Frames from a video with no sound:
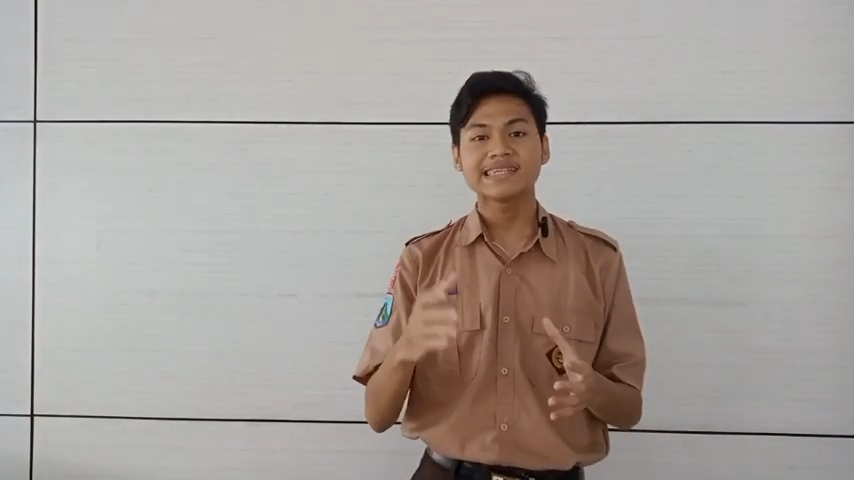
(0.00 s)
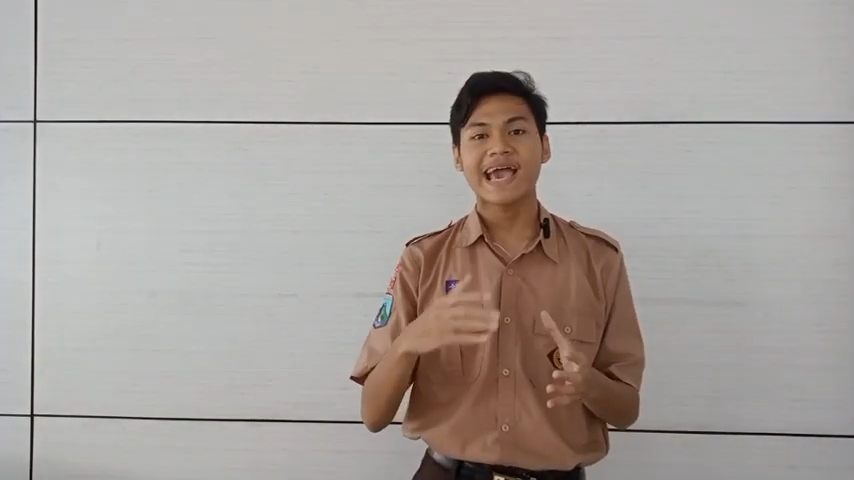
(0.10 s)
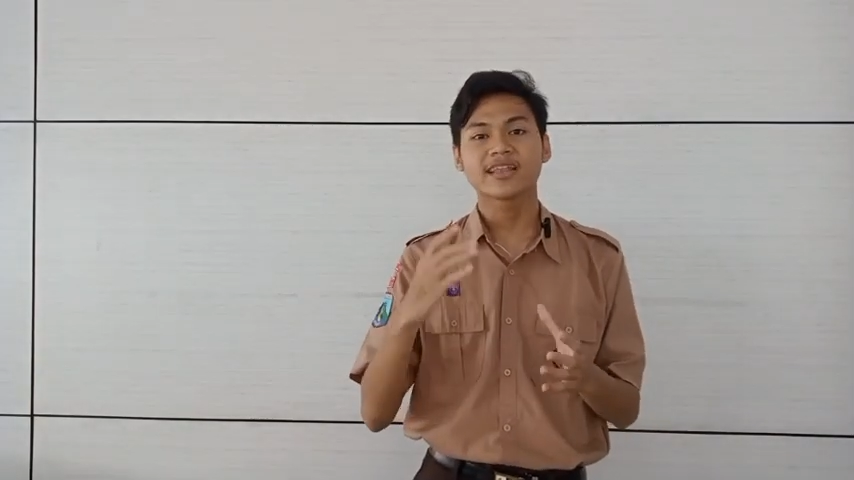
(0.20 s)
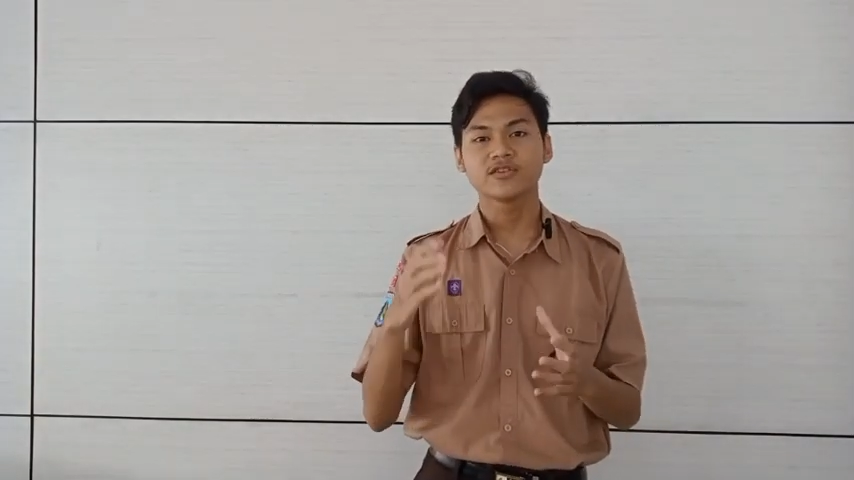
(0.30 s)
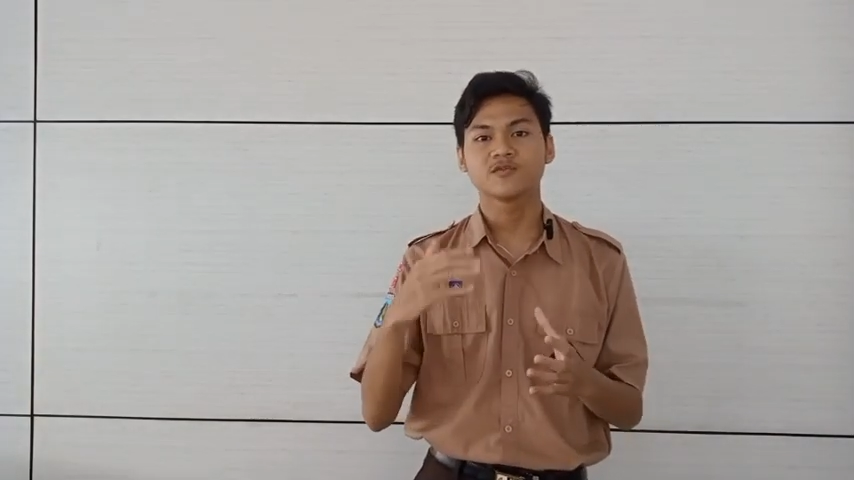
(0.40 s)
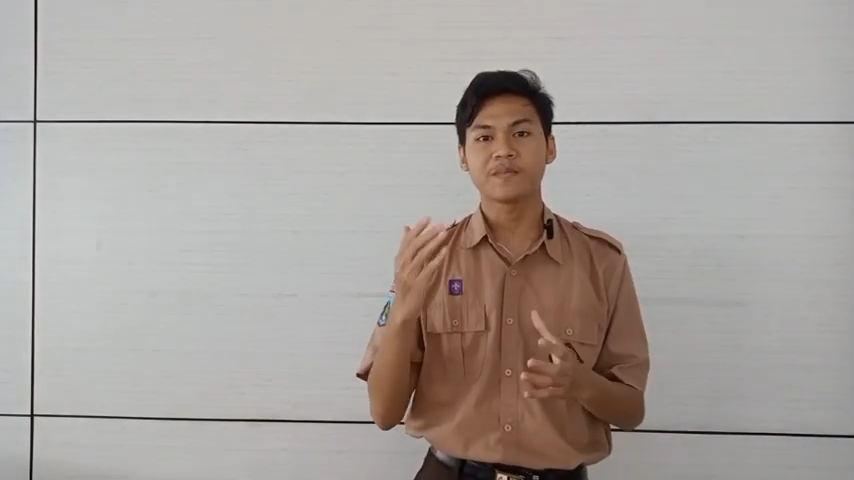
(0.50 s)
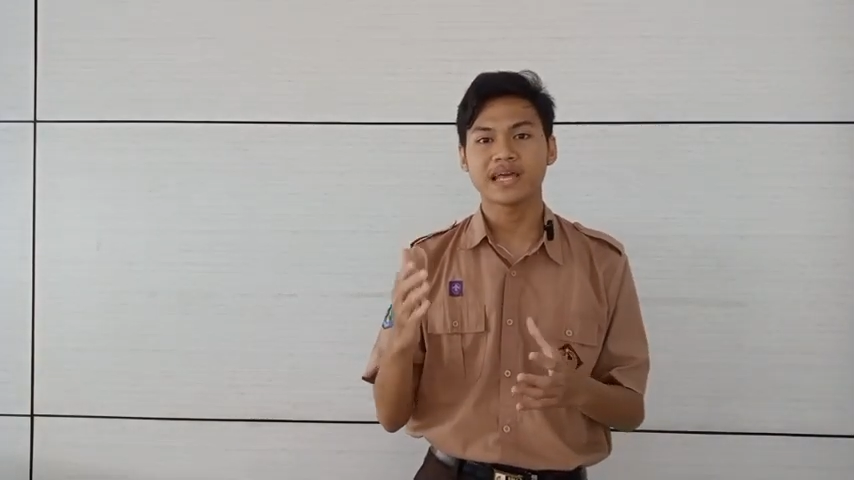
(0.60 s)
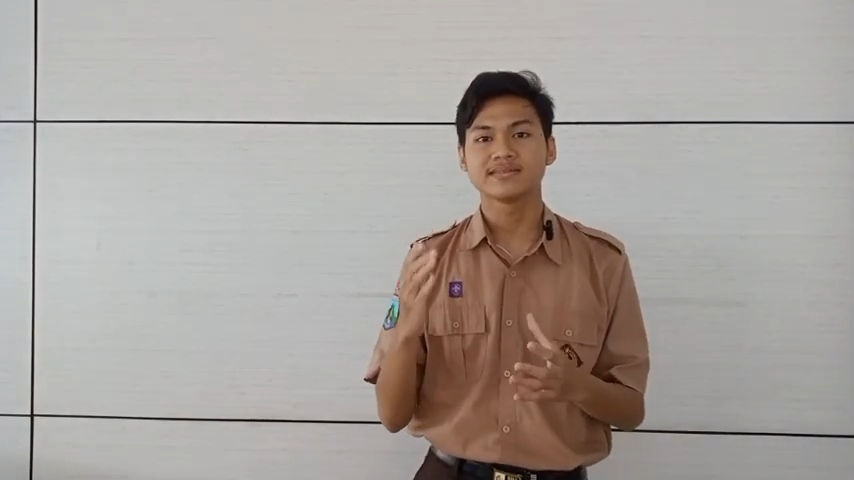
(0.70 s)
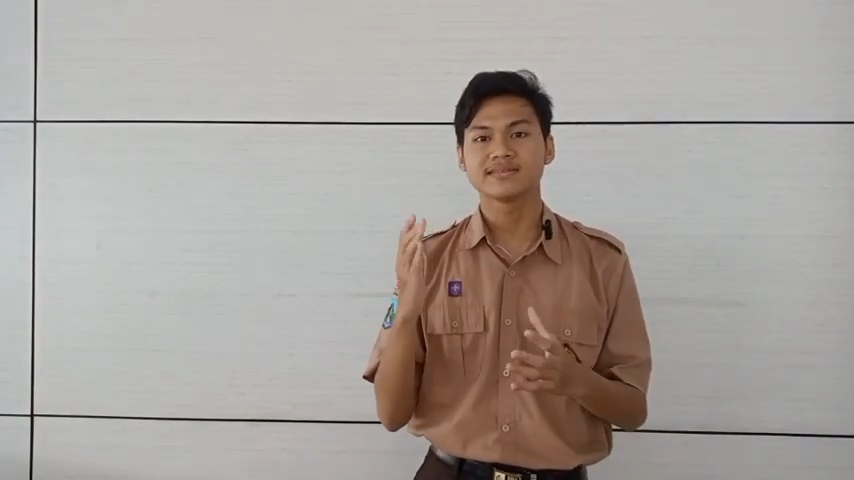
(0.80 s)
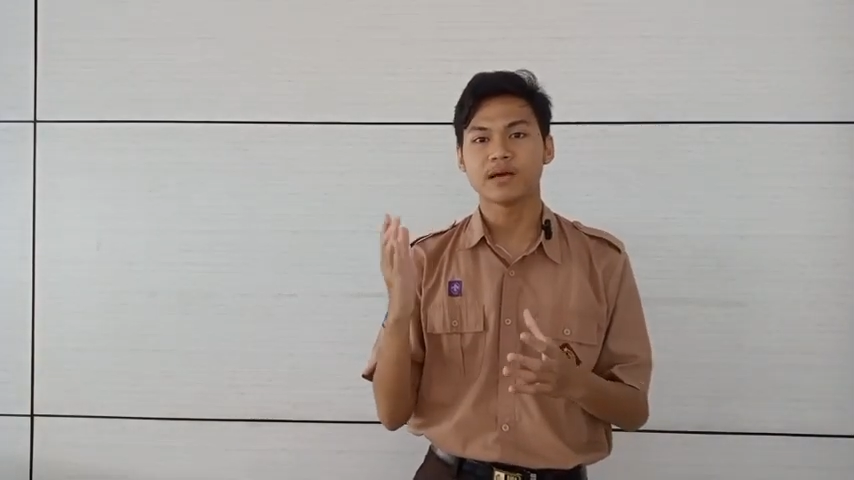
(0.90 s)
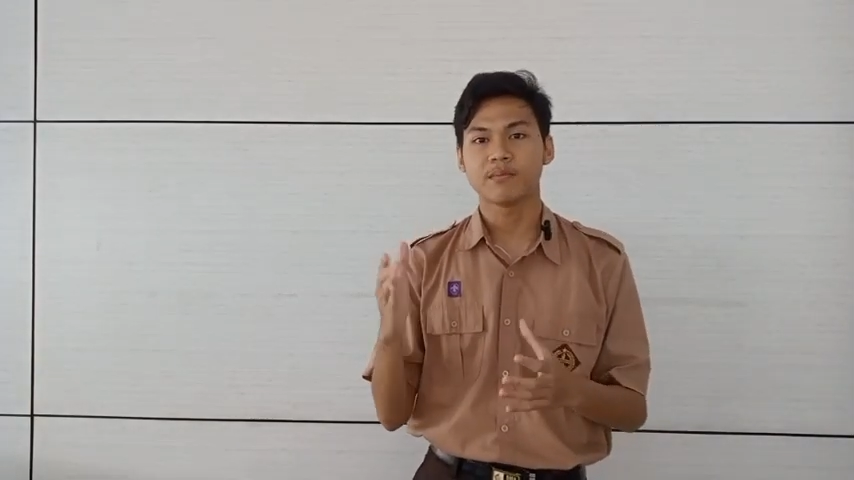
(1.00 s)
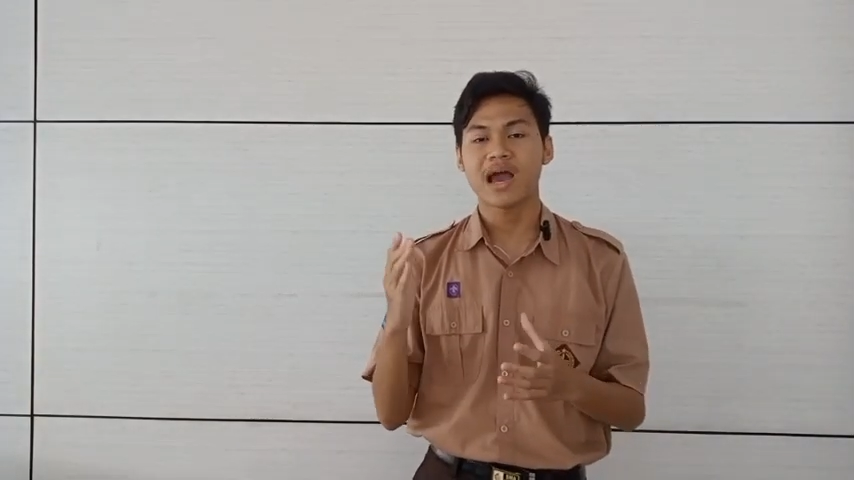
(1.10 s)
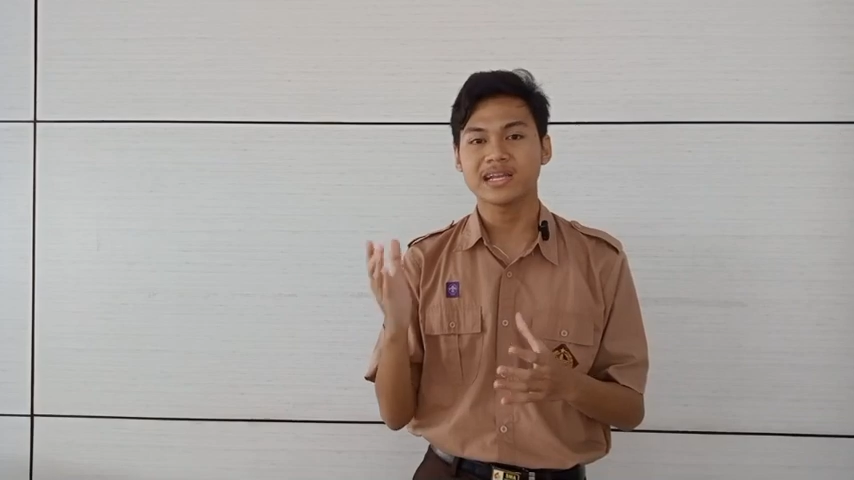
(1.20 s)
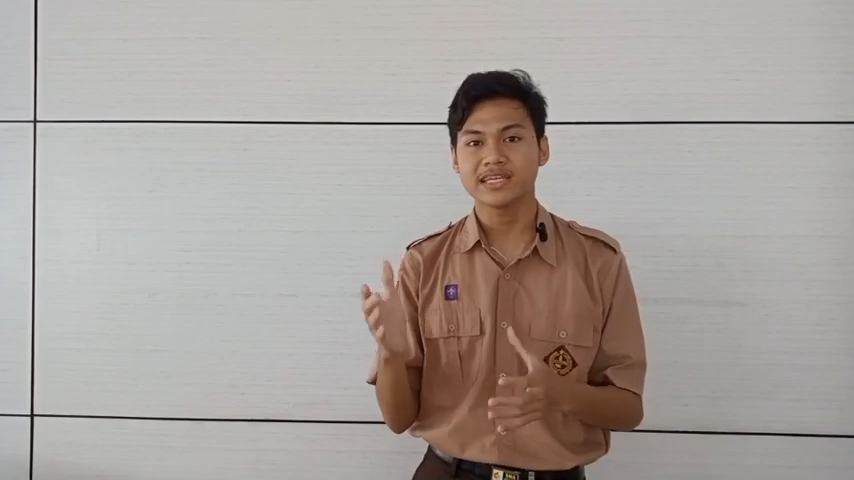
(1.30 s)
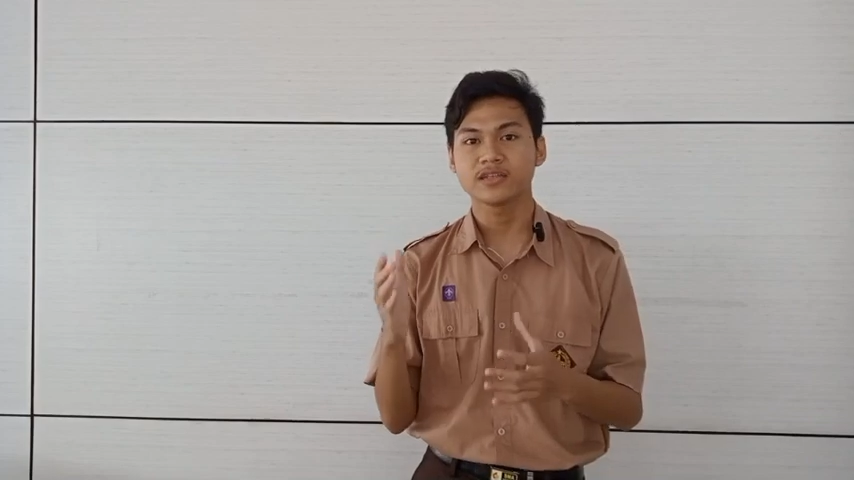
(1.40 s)
She had to spend
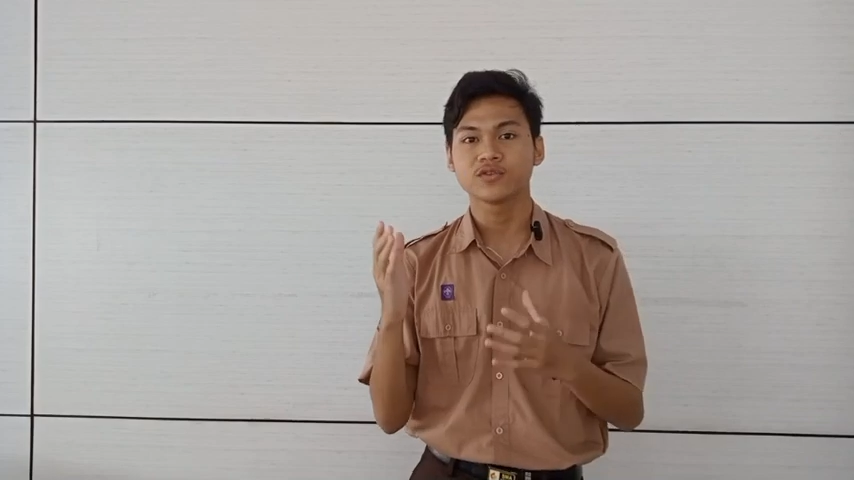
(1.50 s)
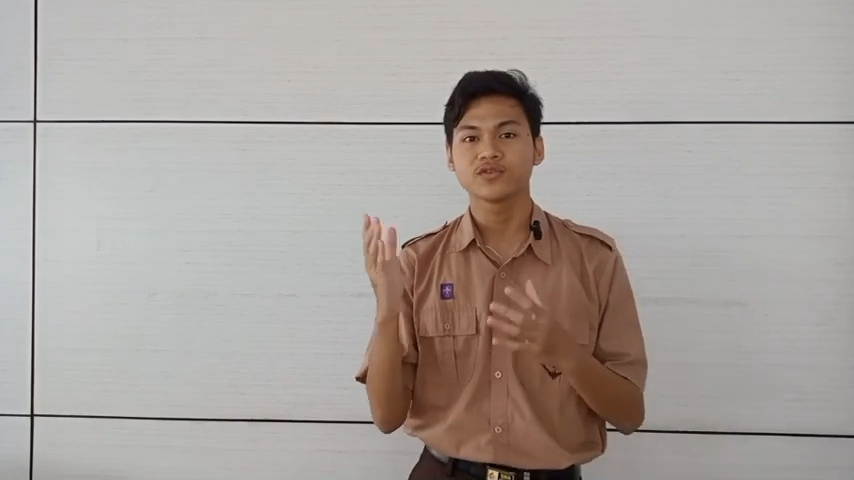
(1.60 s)
some money